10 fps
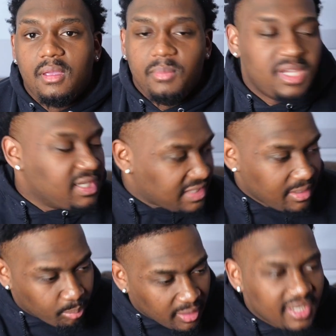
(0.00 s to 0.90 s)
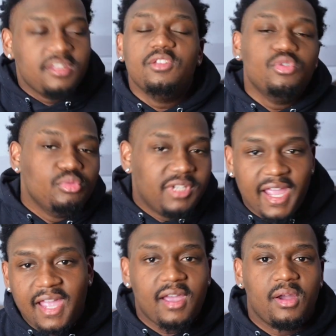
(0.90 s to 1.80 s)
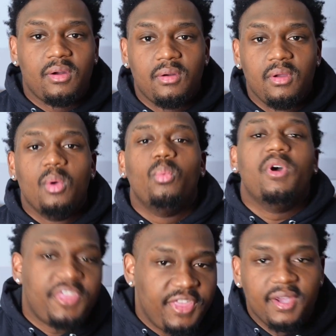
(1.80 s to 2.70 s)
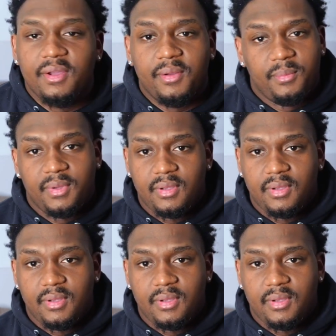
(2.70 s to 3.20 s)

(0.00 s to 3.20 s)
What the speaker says: Because they bringing you down with them.